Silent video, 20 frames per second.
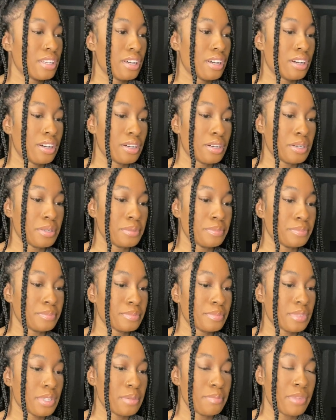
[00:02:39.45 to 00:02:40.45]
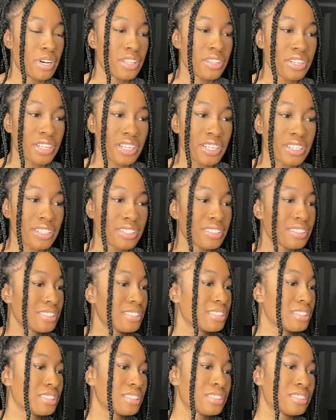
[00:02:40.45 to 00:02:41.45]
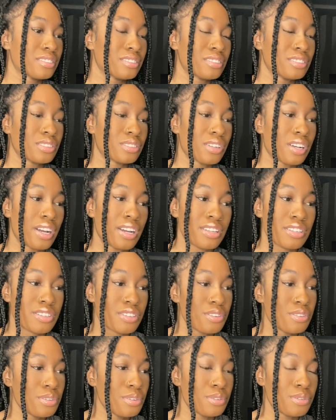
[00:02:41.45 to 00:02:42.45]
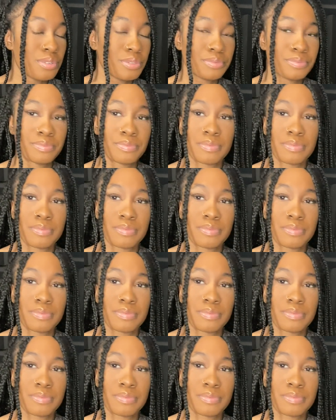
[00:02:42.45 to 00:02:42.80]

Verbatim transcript: um, a mother trying to